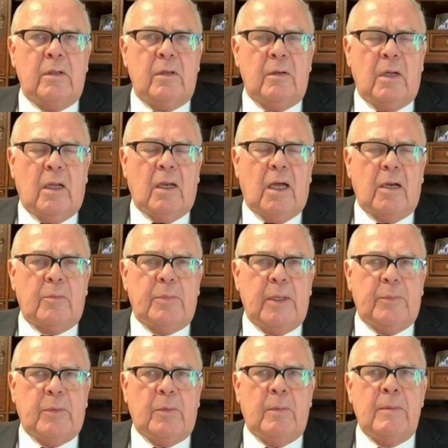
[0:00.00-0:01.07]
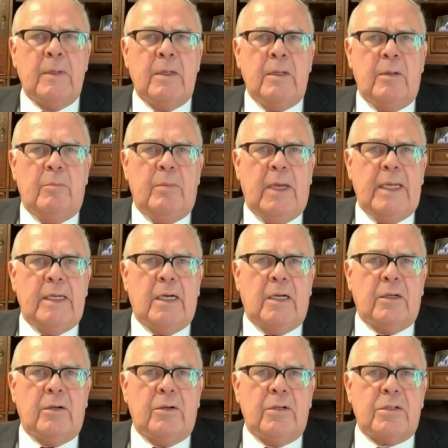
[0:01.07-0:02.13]
a lot of people may
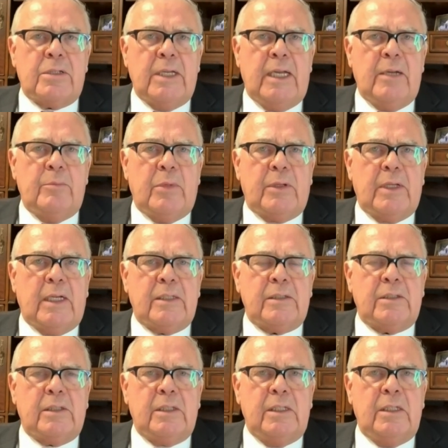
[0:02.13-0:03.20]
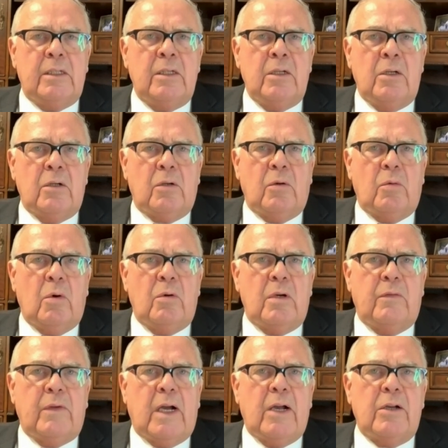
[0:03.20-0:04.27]
not understand, but that's the
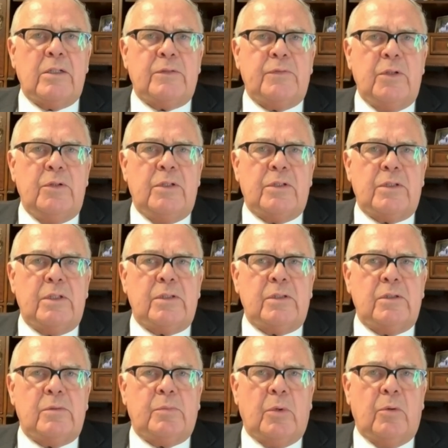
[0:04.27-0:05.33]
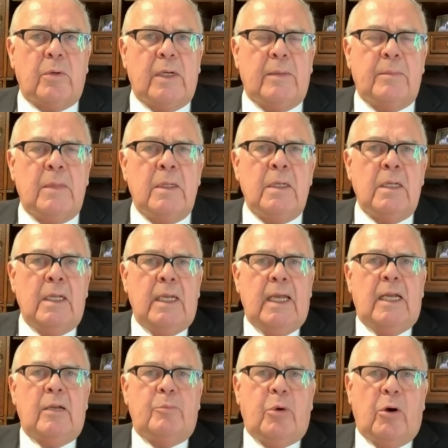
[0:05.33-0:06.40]
Coronavirus Food Assistance Program.
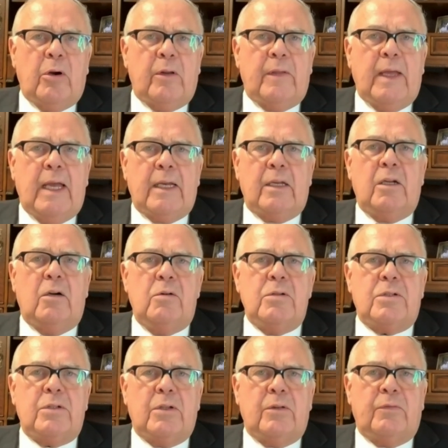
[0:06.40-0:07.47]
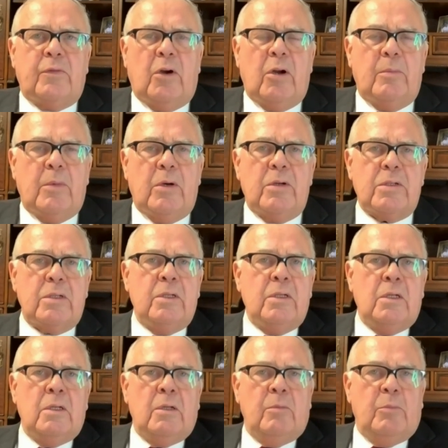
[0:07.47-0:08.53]
And a part of that goes to the farmers,
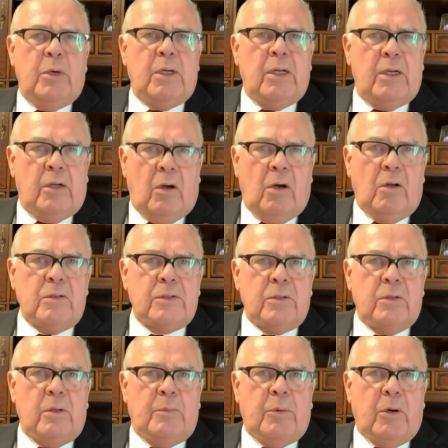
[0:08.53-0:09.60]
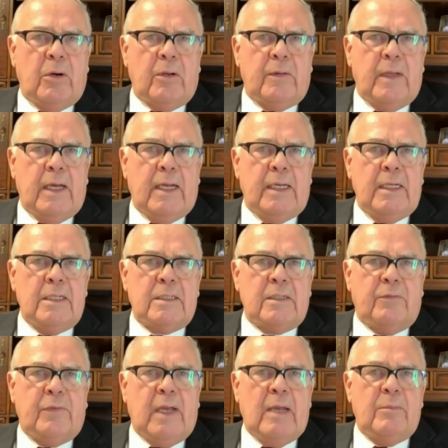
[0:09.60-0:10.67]
but also a part of that is the
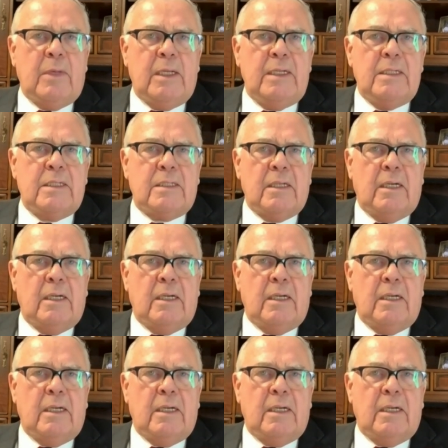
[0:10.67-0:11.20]
families